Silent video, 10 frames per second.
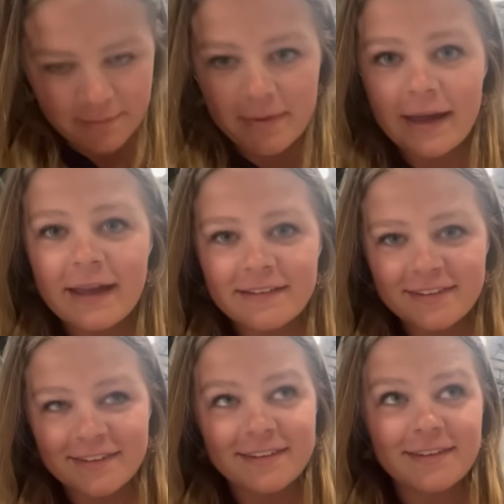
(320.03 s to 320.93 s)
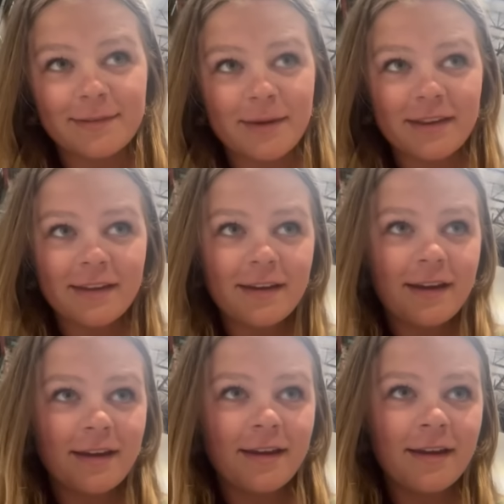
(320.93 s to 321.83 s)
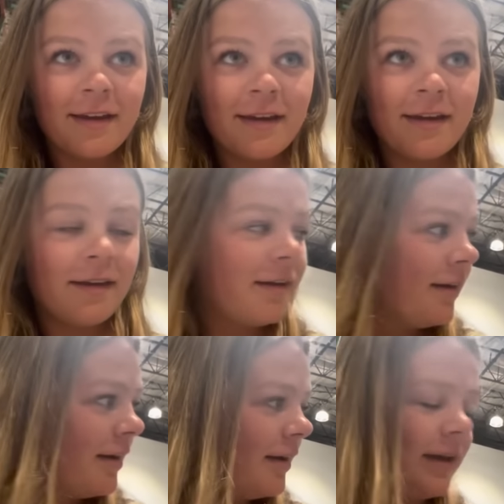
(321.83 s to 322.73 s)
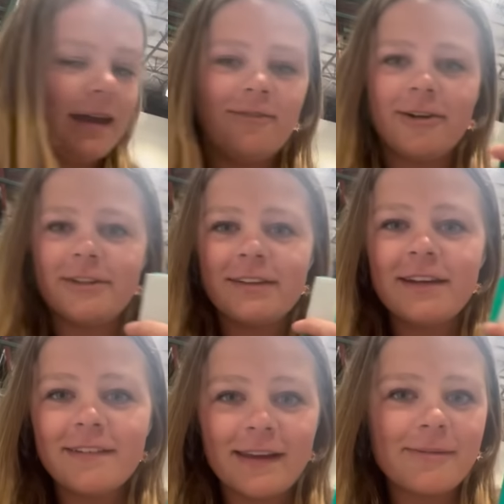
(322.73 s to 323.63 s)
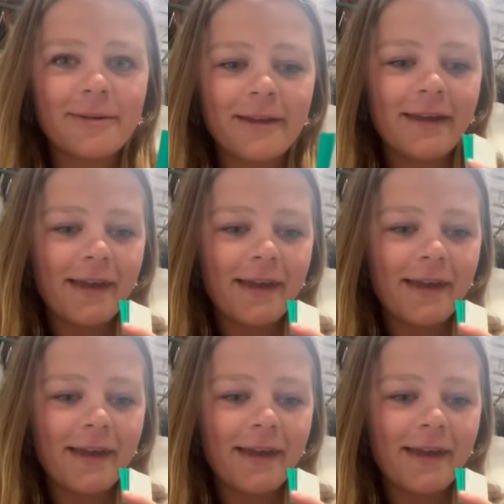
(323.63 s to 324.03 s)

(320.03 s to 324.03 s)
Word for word: my aunt's sister's method and we're just gonna label it